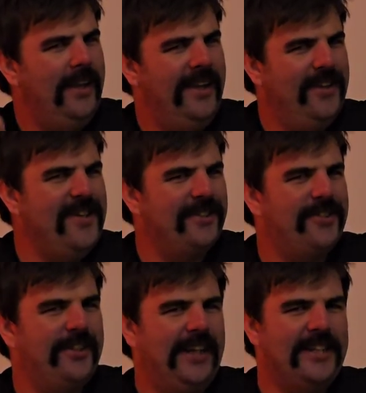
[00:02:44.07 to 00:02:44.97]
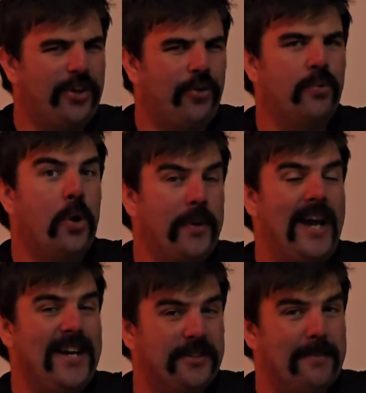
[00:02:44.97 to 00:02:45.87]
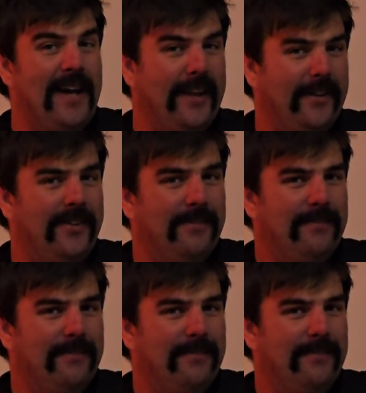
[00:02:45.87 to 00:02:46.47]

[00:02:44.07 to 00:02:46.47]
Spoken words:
In this, he's a grown-ass man.